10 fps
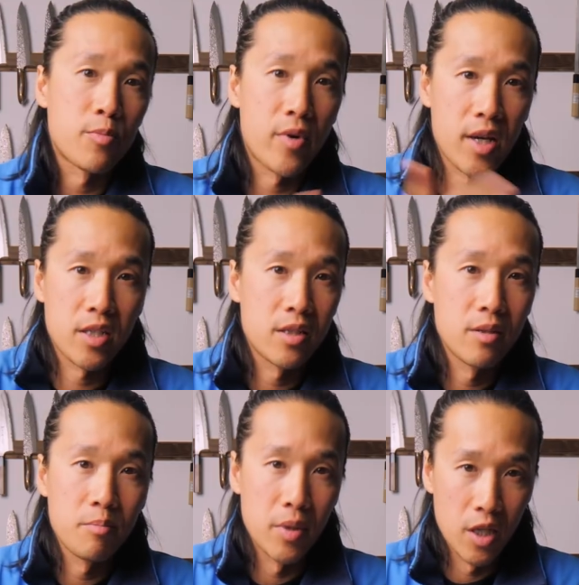brand
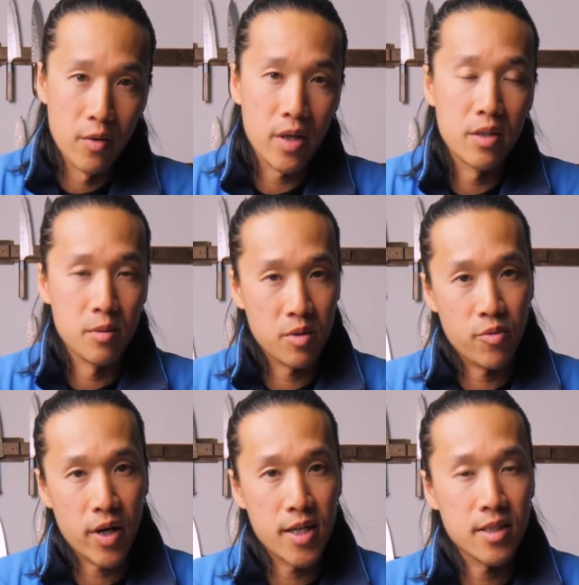below it in terms of
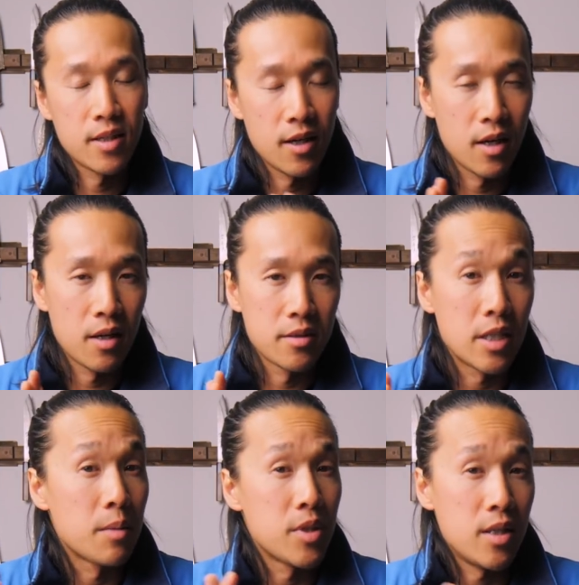price.
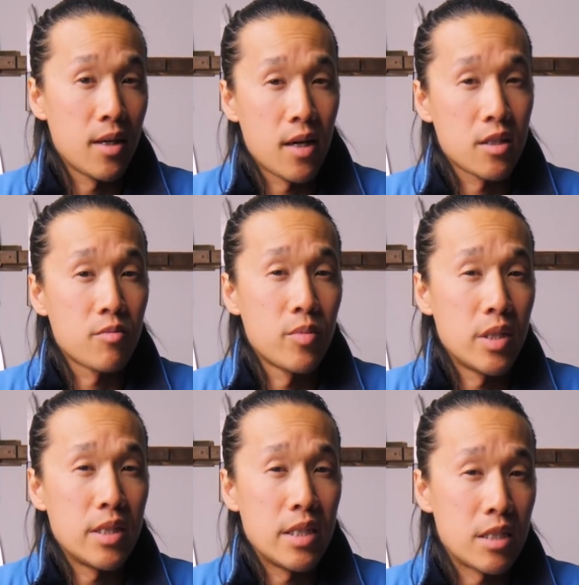DMT has a
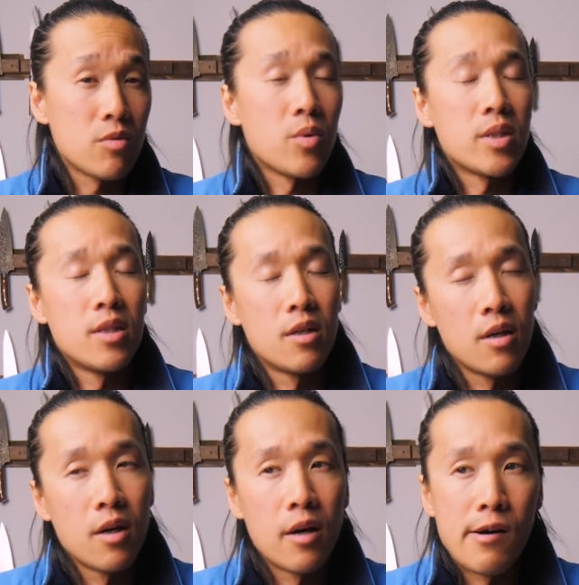really decent one.
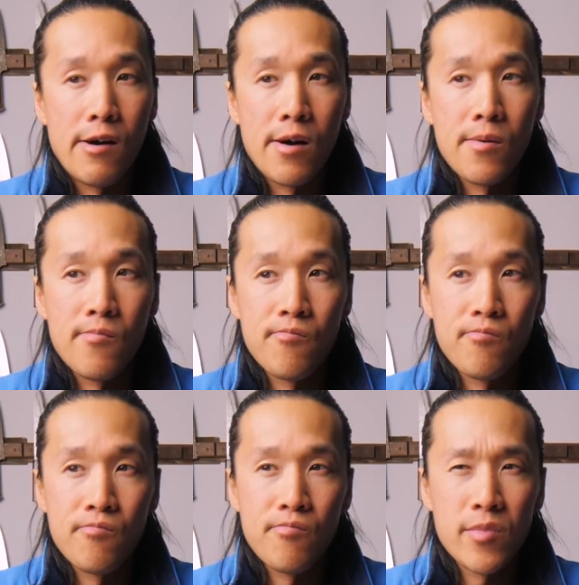
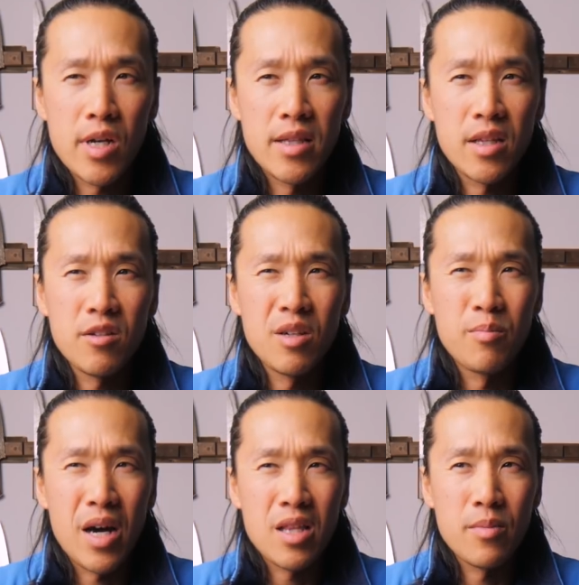I think you can
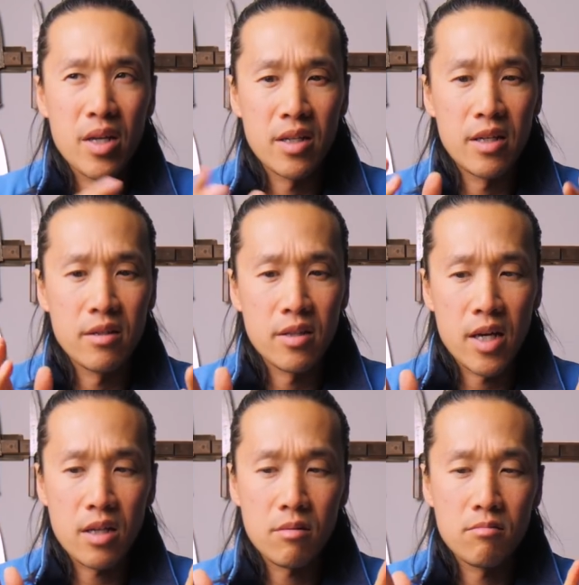buy them in either
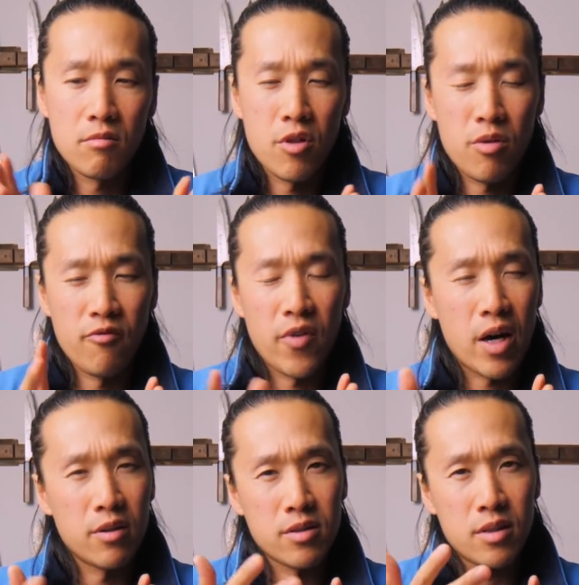like
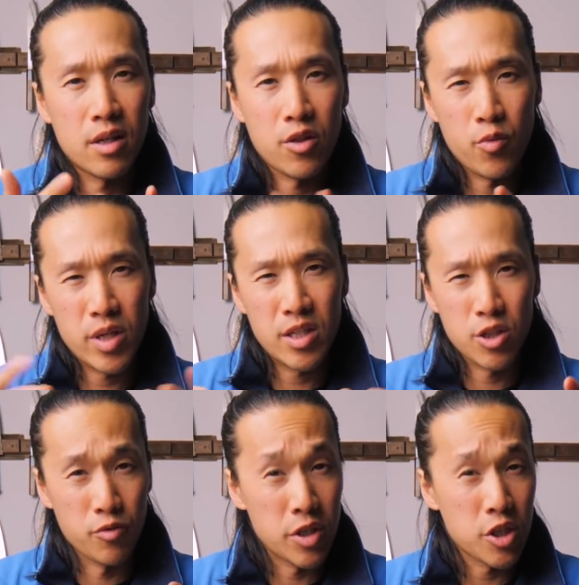vials, 3
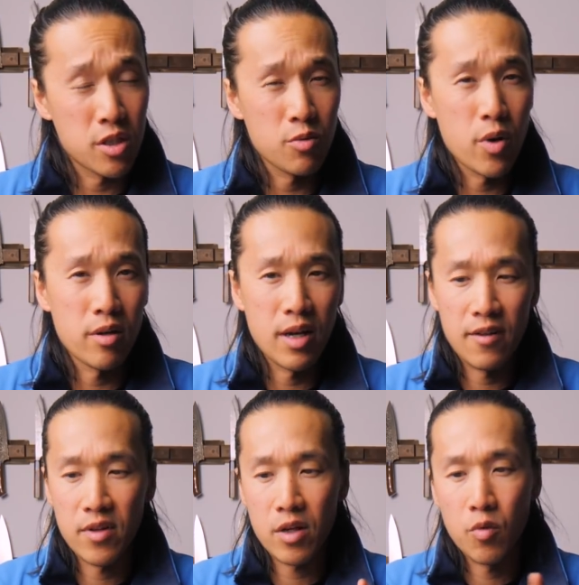syringes where you
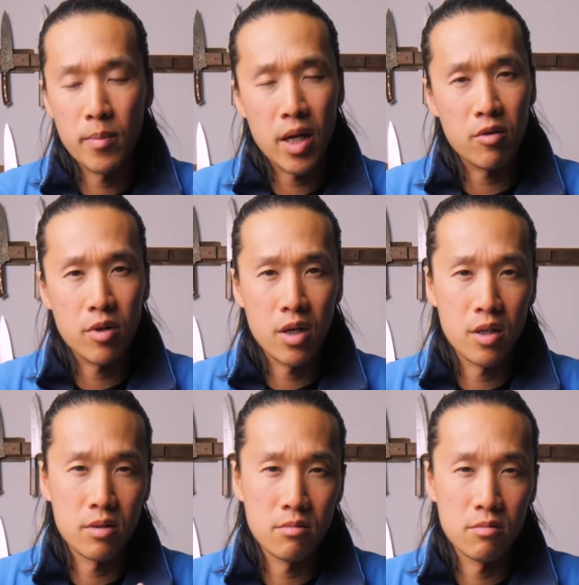have like 1
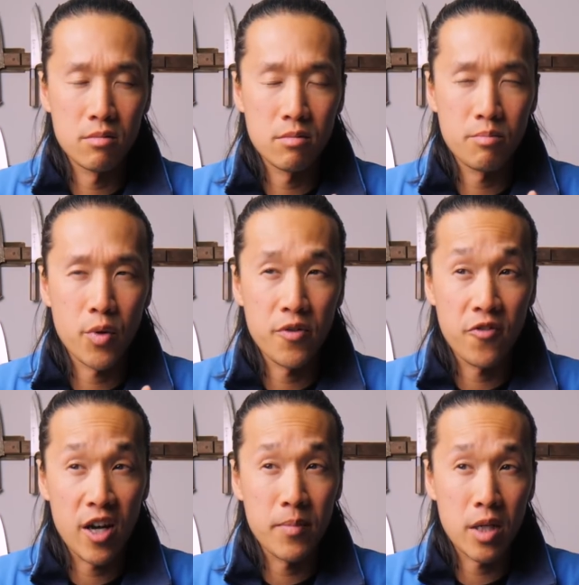micron,
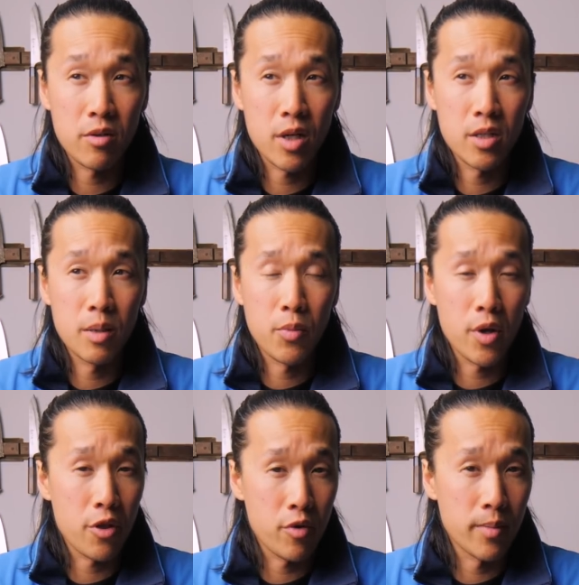0.5 micron, and
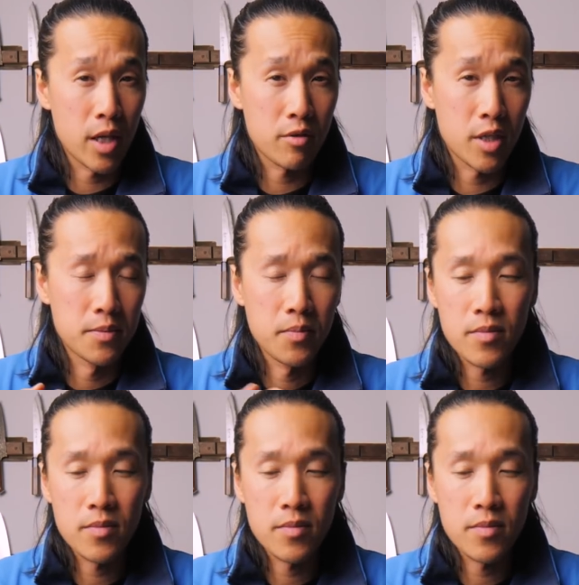0.3 micron